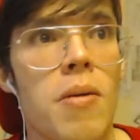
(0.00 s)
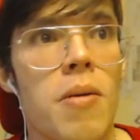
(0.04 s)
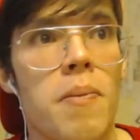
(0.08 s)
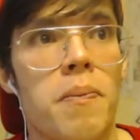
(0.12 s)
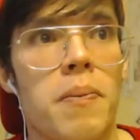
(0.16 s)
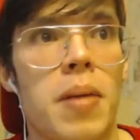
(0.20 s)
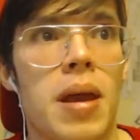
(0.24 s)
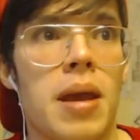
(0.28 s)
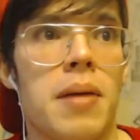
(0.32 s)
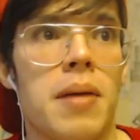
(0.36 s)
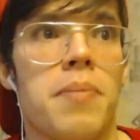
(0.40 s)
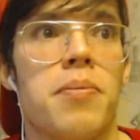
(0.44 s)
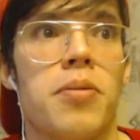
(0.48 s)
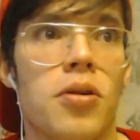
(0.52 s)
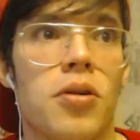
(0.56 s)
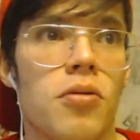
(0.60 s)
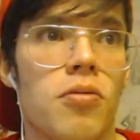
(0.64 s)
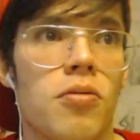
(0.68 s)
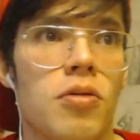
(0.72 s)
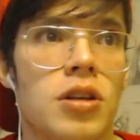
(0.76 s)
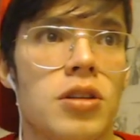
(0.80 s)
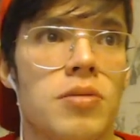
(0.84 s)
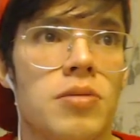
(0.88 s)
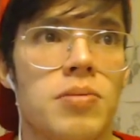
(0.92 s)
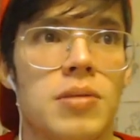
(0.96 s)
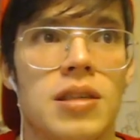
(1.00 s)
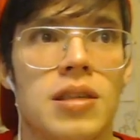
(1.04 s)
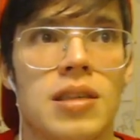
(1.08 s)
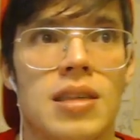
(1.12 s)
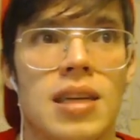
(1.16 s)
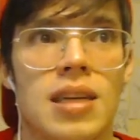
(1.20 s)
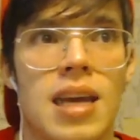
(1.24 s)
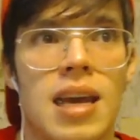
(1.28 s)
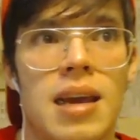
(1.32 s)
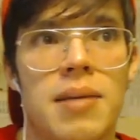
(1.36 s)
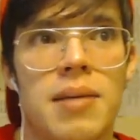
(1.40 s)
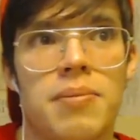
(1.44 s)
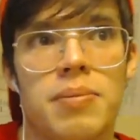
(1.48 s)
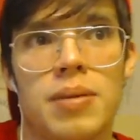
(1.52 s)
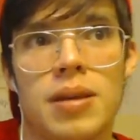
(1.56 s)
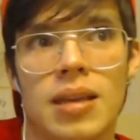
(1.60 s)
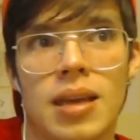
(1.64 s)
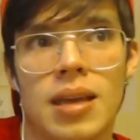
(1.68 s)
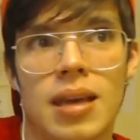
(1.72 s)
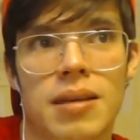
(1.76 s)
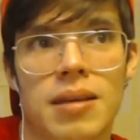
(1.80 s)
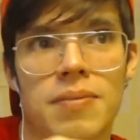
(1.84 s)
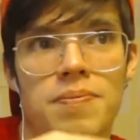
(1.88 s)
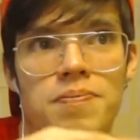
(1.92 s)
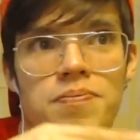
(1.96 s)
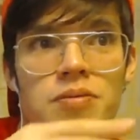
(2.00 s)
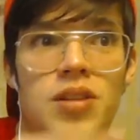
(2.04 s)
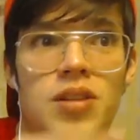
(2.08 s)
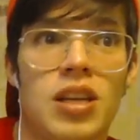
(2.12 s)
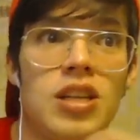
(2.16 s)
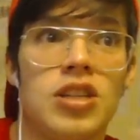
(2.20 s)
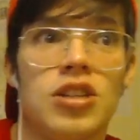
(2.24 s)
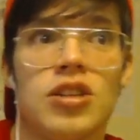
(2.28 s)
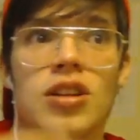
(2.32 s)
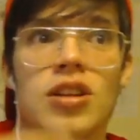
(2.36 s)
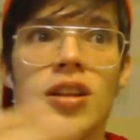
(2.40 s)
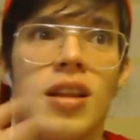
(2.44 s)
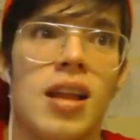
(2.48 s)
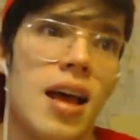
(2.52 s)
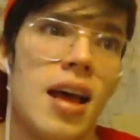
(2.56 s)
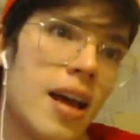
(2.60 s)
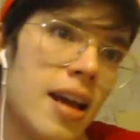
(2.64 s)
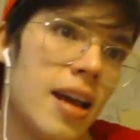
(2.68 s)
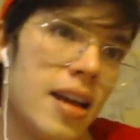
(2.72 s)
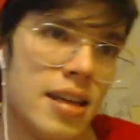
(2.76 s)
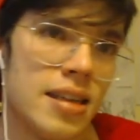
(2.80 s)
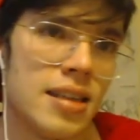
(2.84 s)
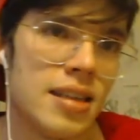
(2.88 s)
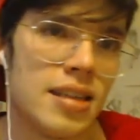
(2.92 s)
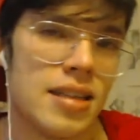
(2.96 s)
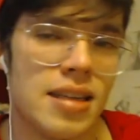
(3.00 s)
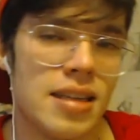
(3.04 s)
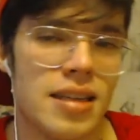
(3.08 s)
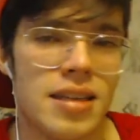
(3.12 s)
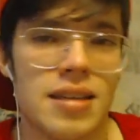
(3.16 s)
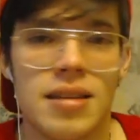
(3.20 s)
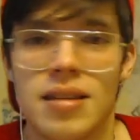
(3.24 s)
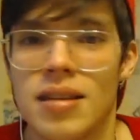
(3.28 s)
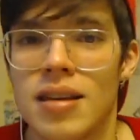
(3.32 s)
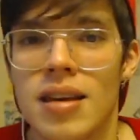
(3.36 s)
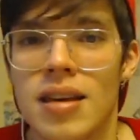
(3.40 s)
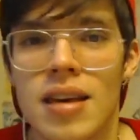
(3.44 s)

paper, which means it can't be like digitalized. And